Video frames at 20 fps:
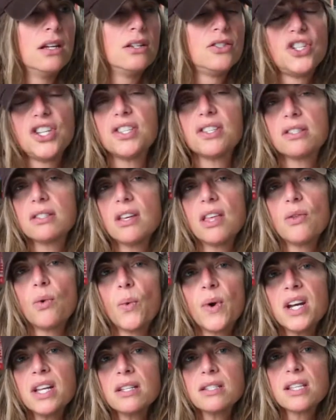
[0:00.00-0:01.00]
Jesus is on the
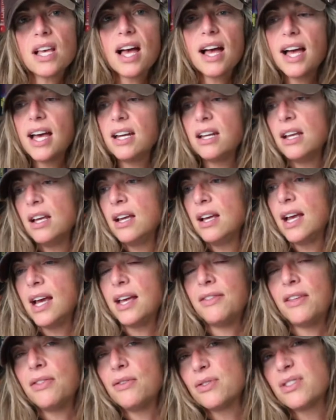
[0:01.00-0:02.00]
winning side.
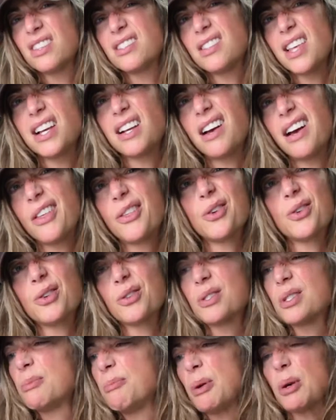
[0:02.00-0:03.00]
And then there's this like other
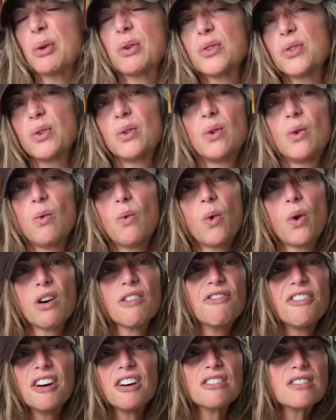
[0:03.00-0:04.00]
spiritual
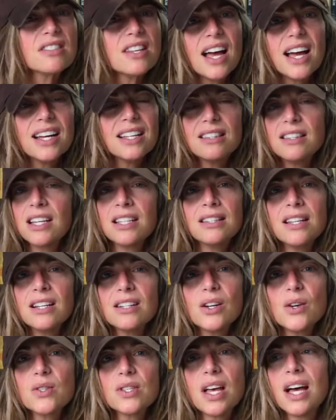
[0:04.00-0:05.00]
warfare side thing
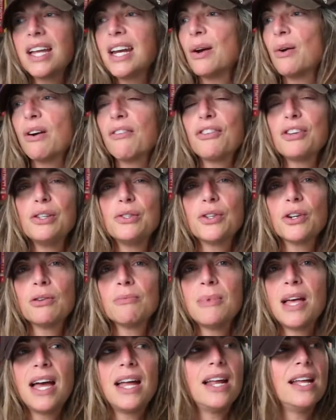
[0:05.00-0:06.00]
that goes on, however you
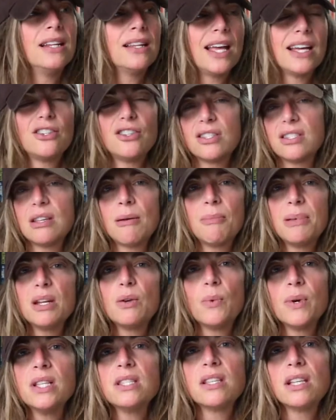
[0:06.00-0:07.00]
term that. And like just
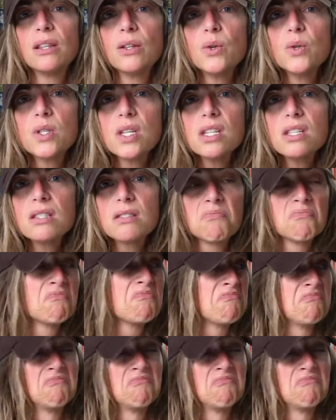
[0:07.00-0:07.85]
somebody wins and loses.